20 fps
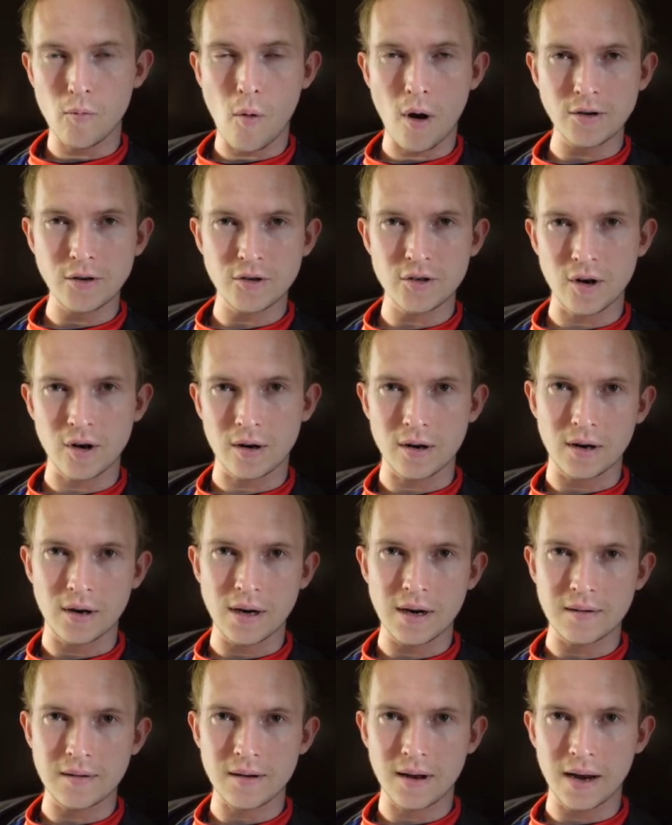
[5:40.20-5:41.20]
one shot on
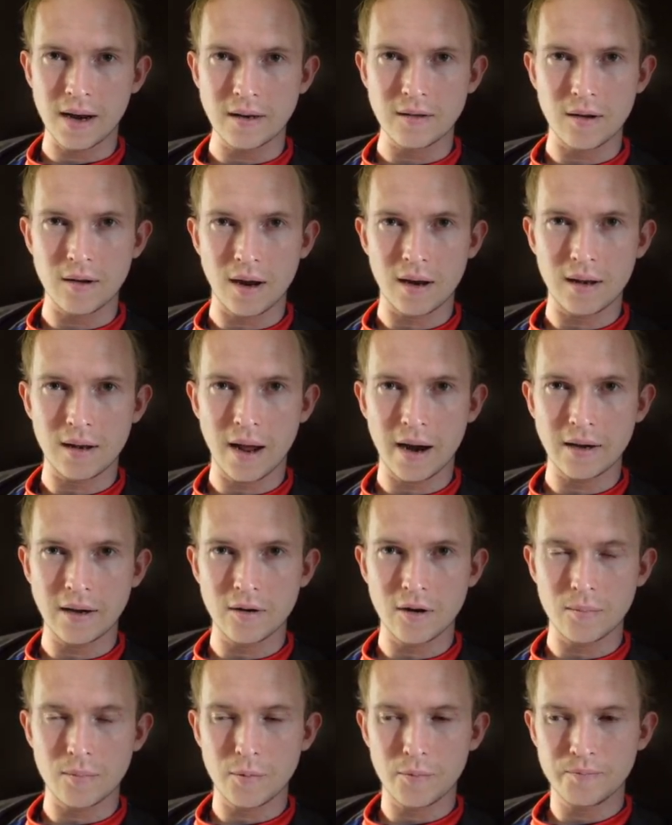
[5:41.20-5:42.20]
each lane to get
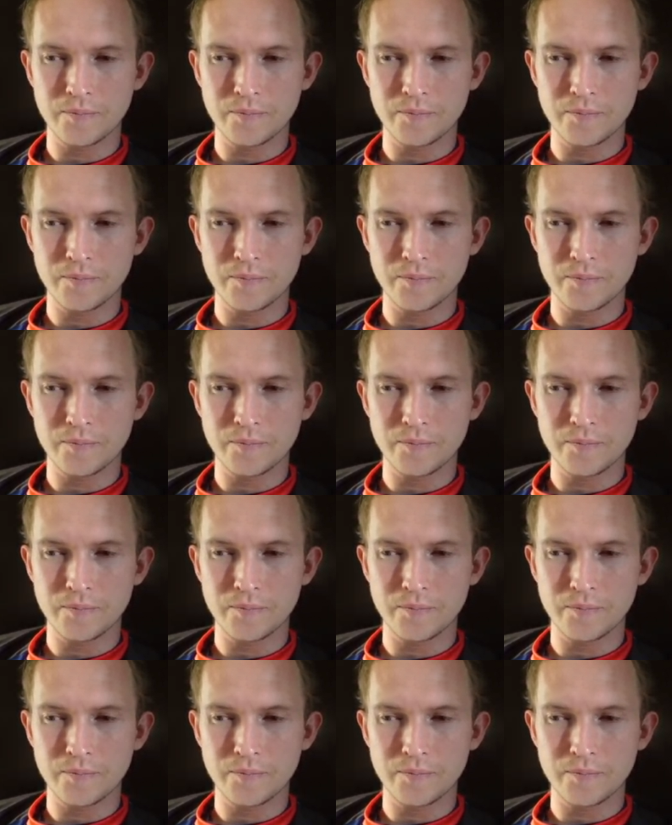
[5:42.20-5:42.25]
lined up.